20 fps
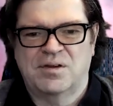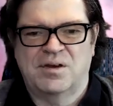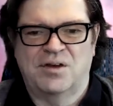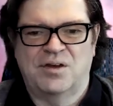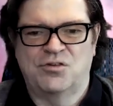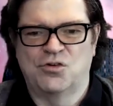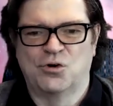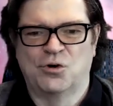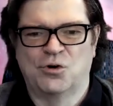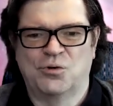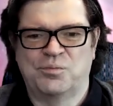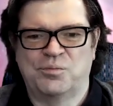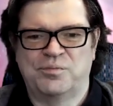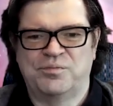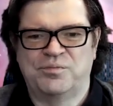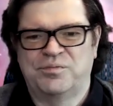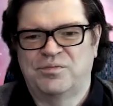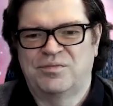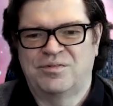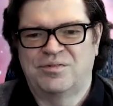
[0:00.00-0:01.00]

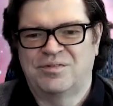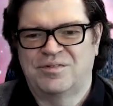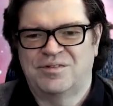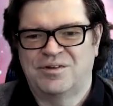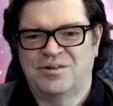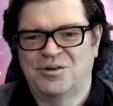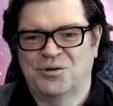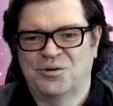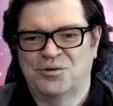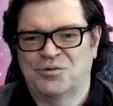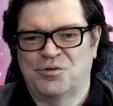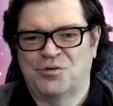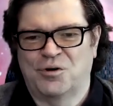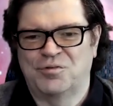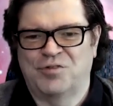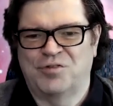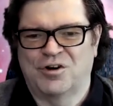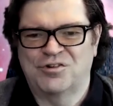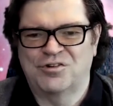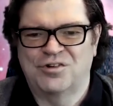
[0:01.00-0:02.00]
so, the
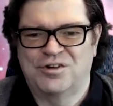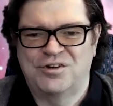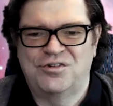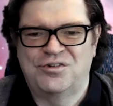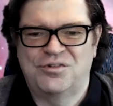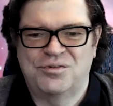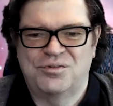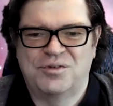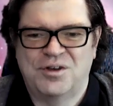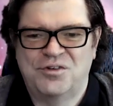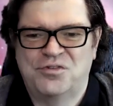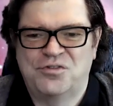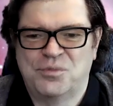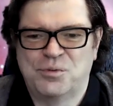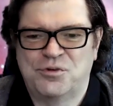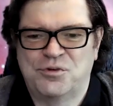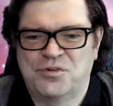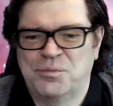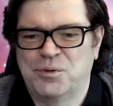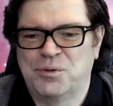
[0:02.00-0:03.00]
forward function is
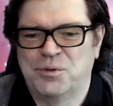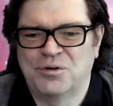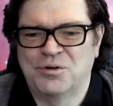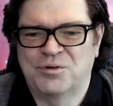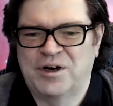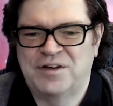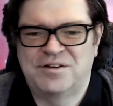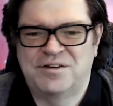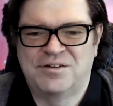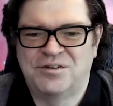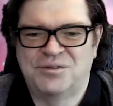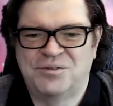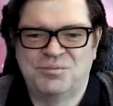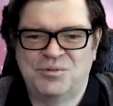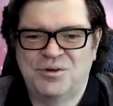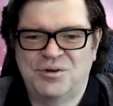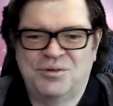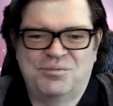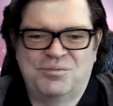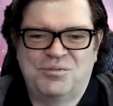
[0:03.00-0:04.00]
super simple, right?
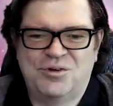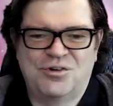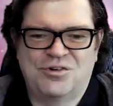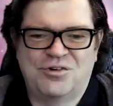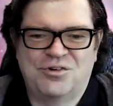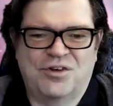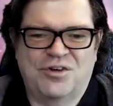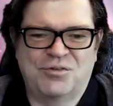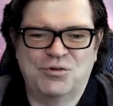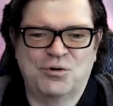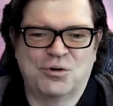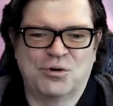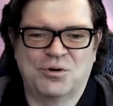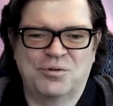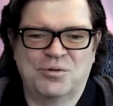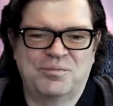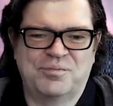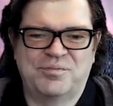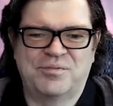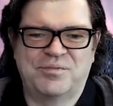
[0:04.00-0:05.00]
You just have to call,